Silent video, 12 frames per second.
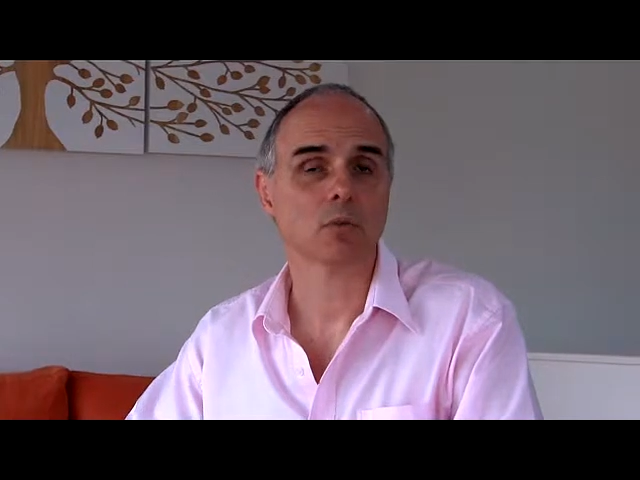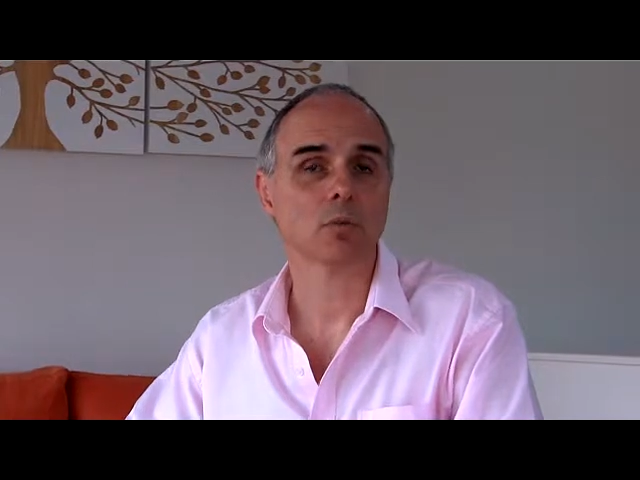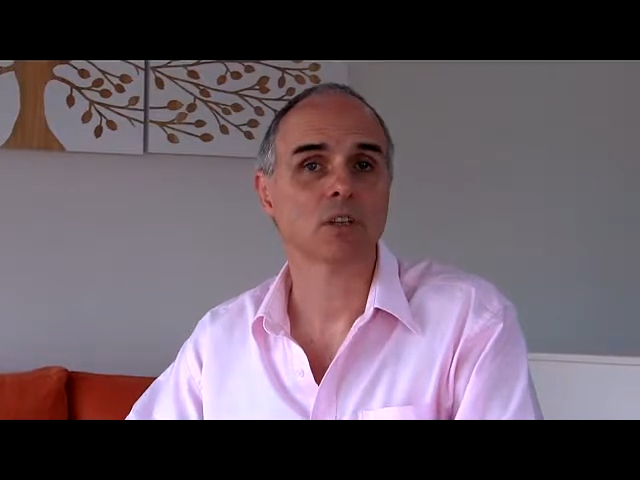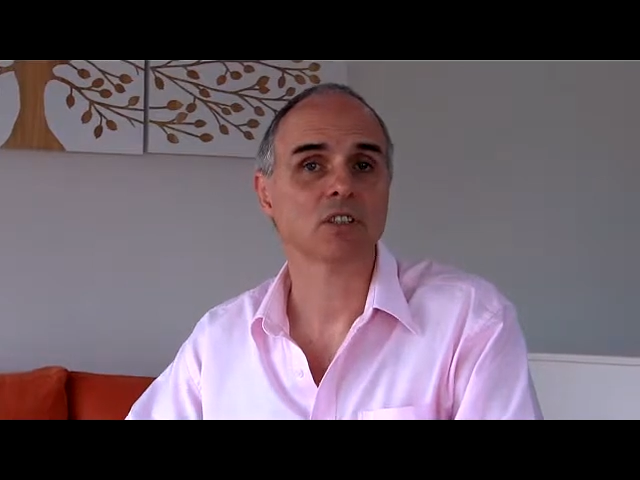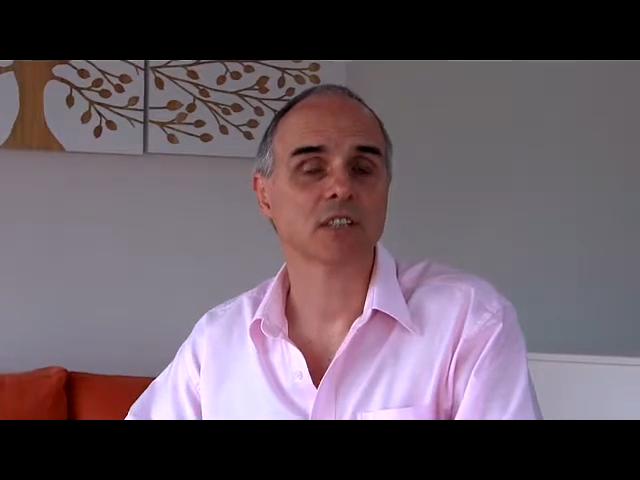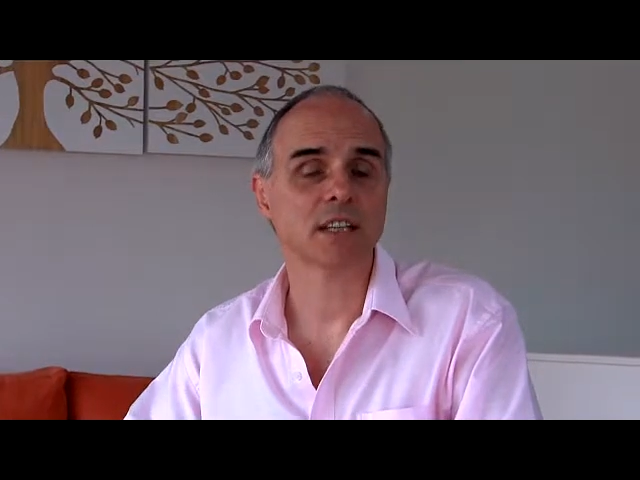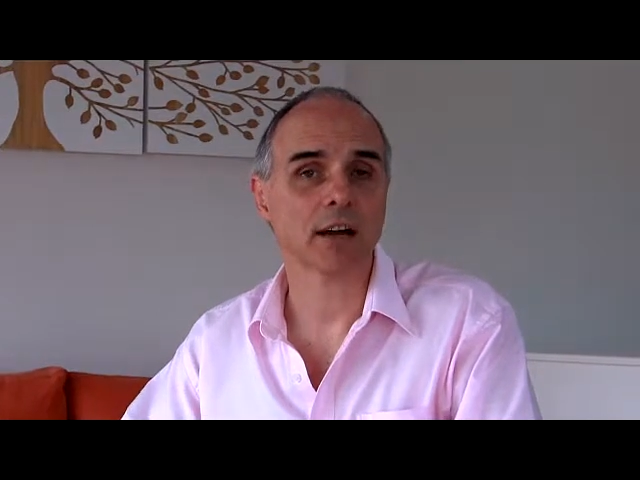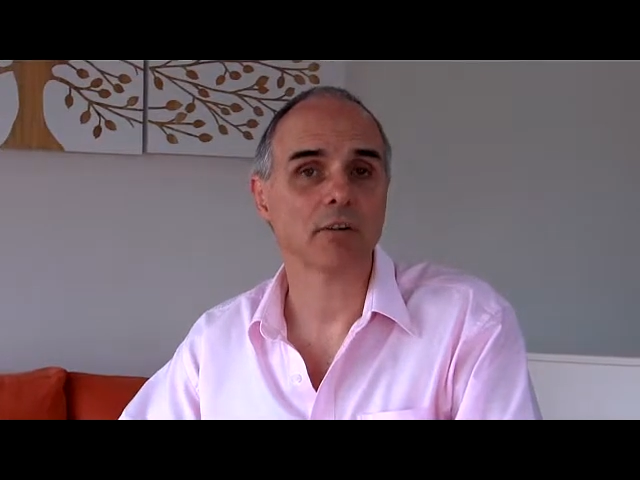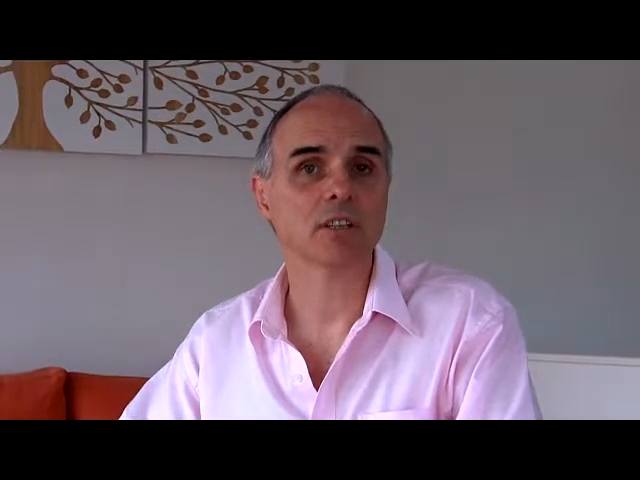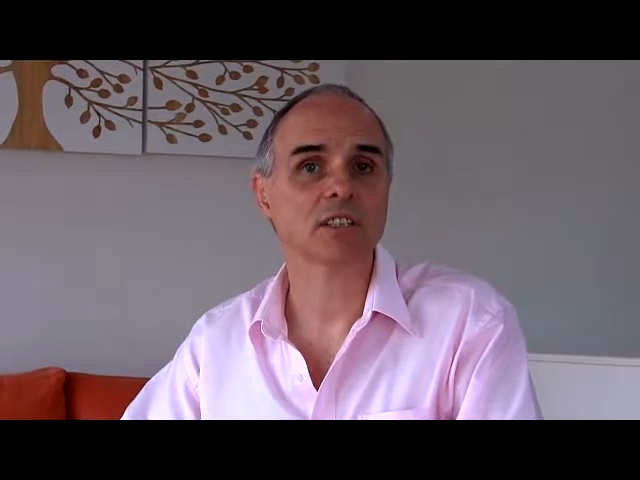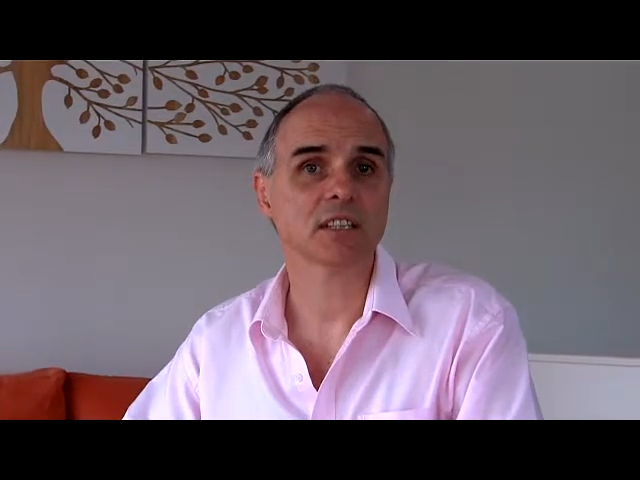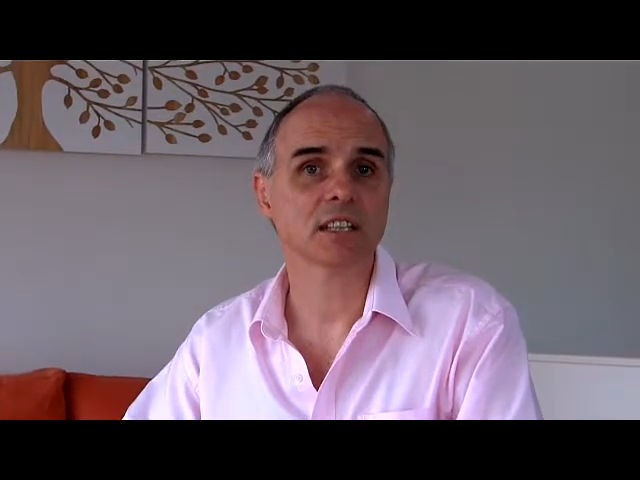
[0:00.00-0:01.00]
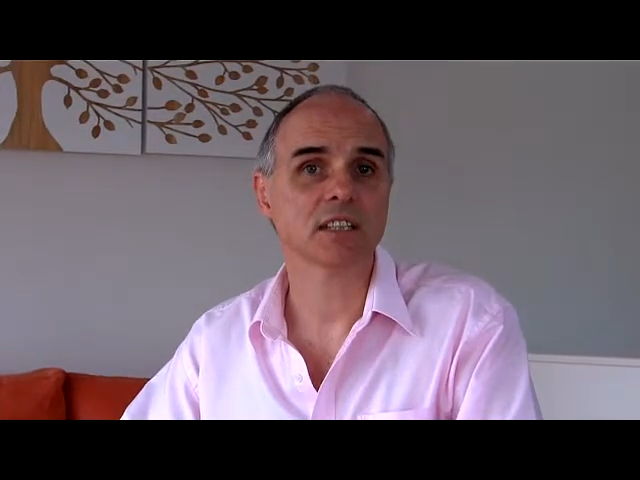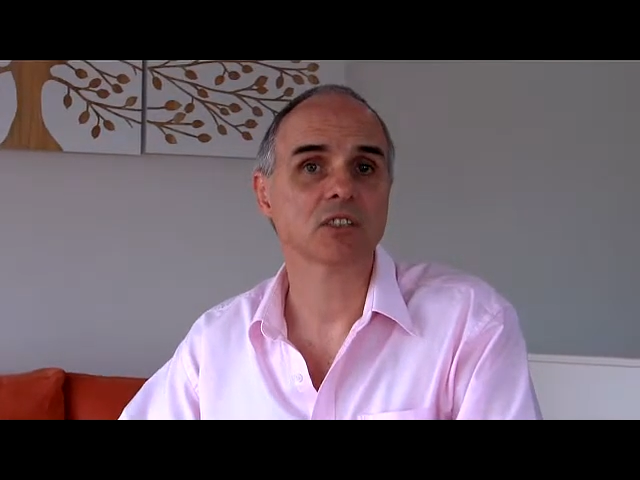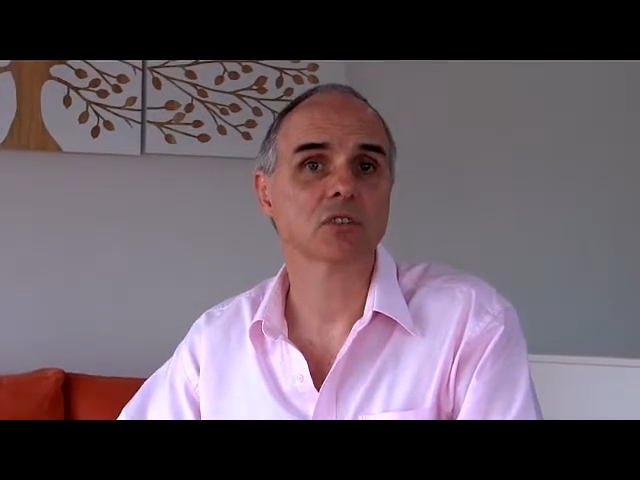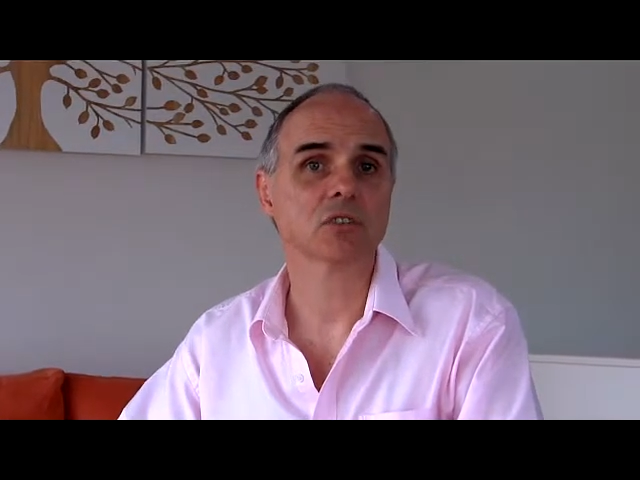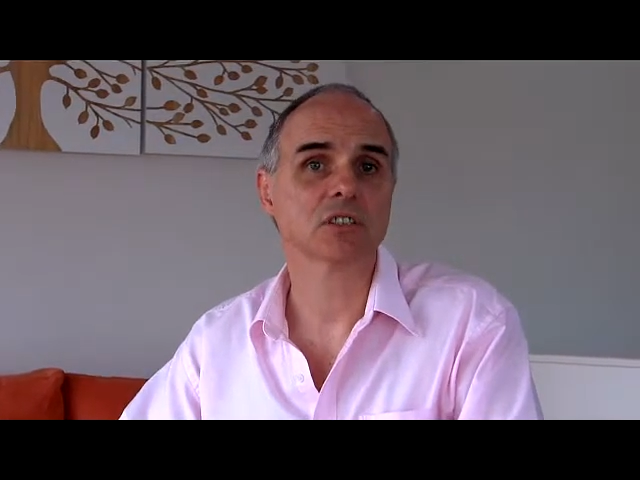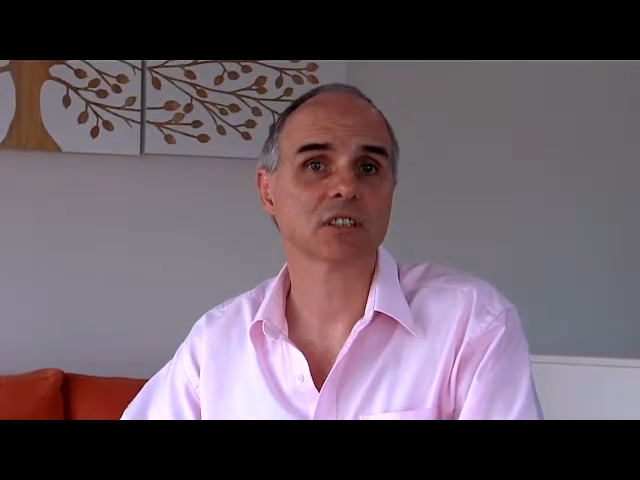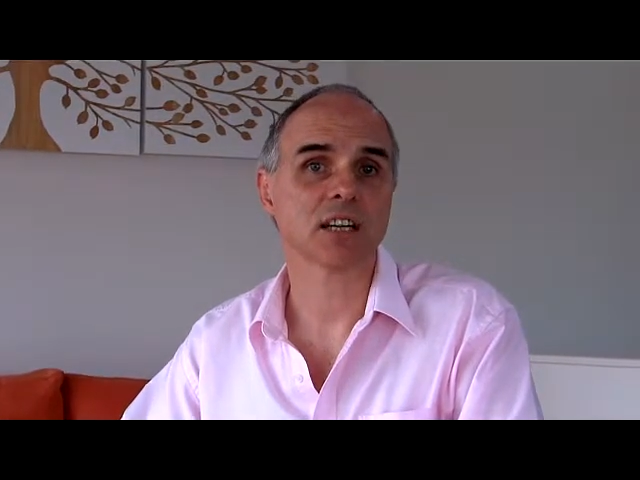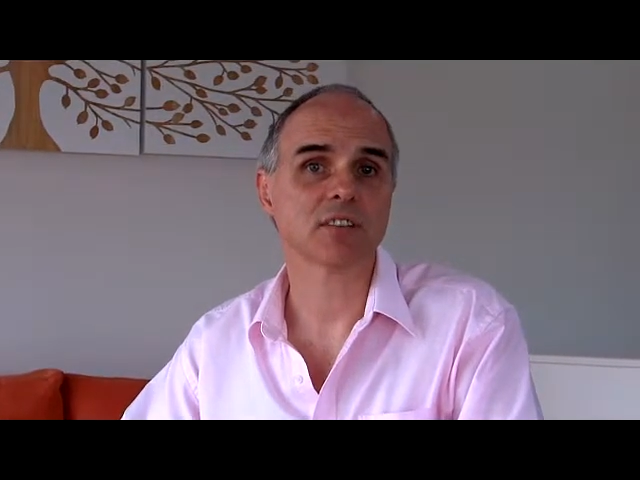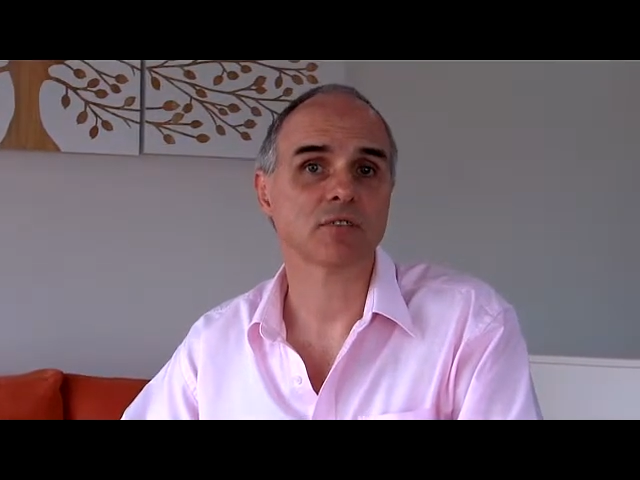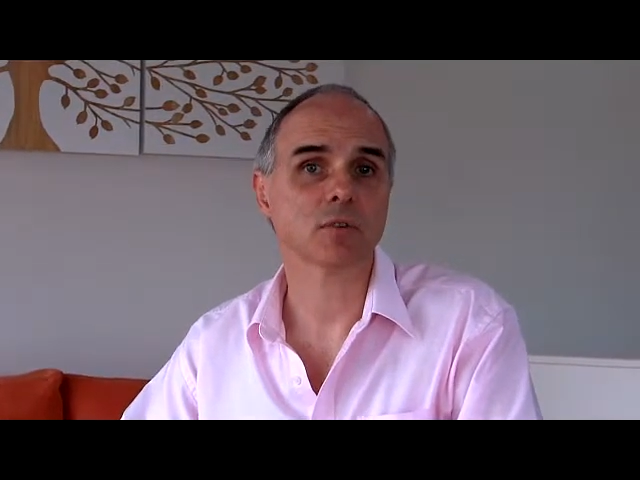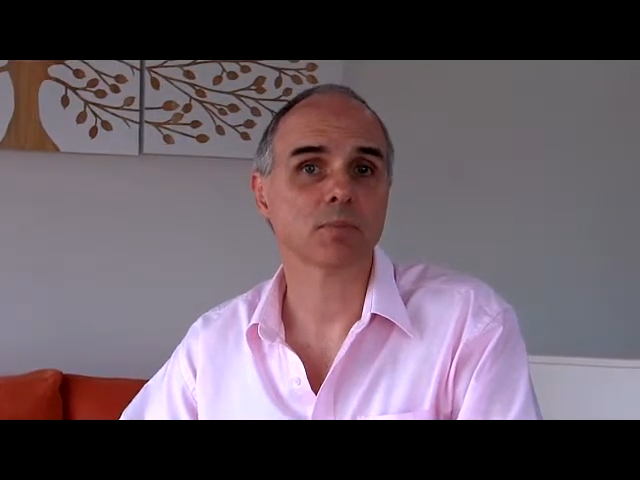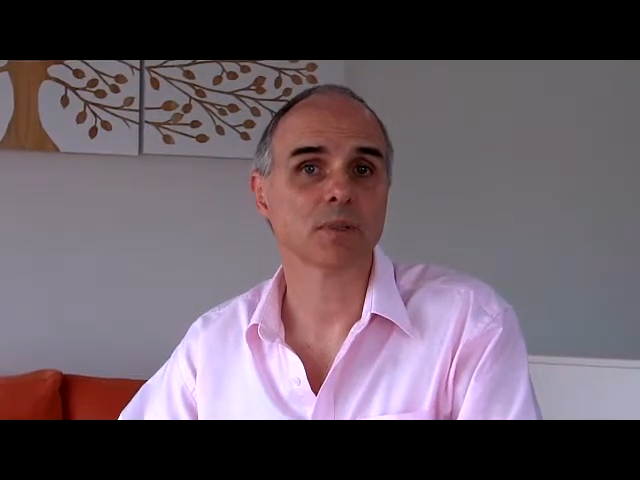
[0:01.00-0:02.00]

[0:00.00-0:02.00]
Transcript: which guarantees successful